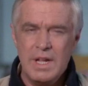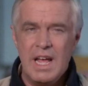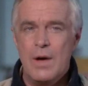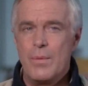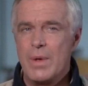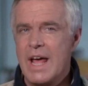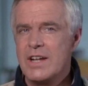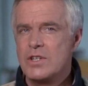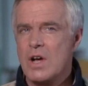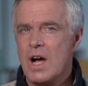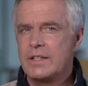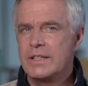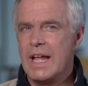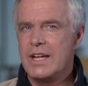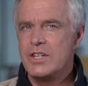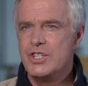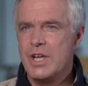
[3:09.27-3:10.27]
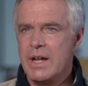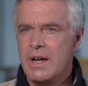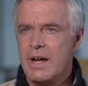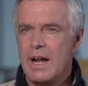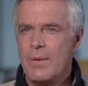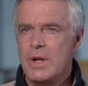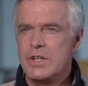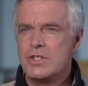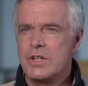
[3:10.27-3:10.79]
And when I tuck that jet in,
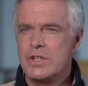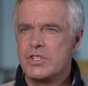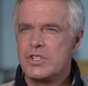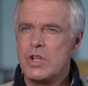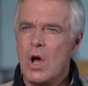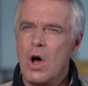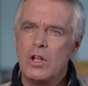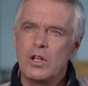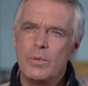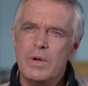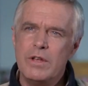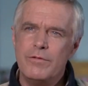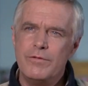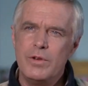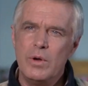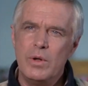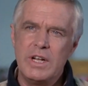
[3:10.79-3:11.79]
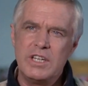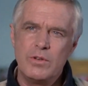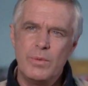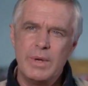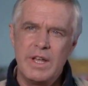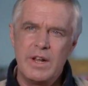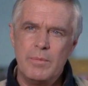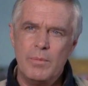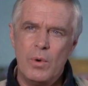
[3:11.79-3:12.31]
I want you to stall the refueling till we
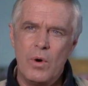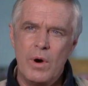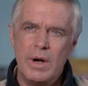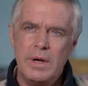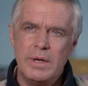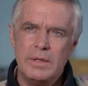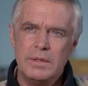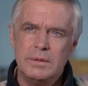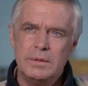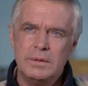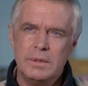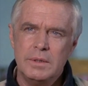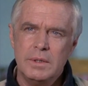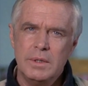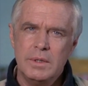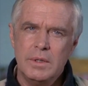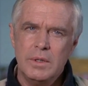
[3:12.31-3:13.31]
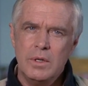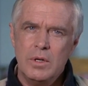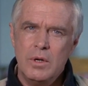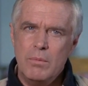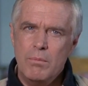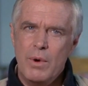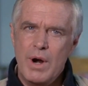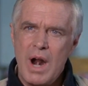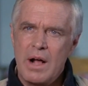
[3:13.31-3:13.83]
get aboard.
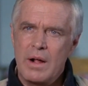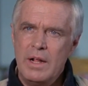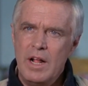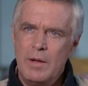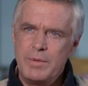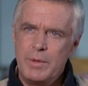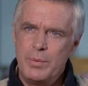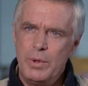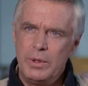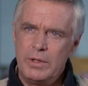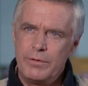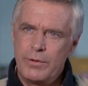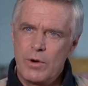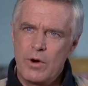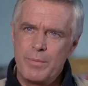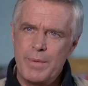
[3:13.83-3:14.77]
Murdock will help you pull the floor